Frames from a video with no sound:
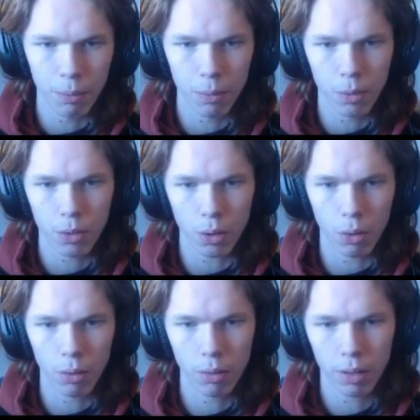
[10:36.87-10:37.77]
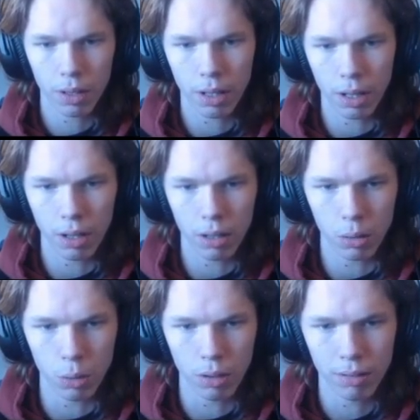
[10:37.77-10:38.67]
So here,
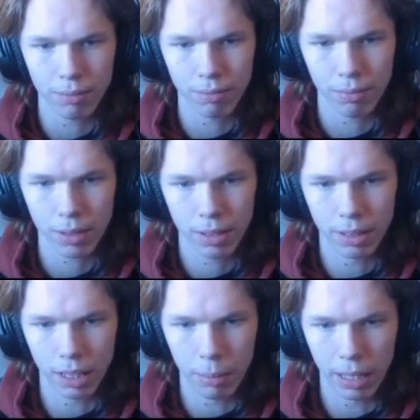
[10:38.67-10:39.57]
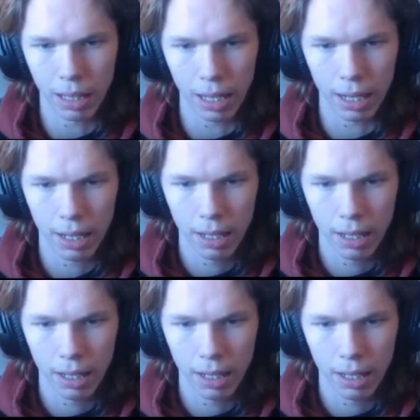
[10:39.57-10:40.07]
oh, a little bit late.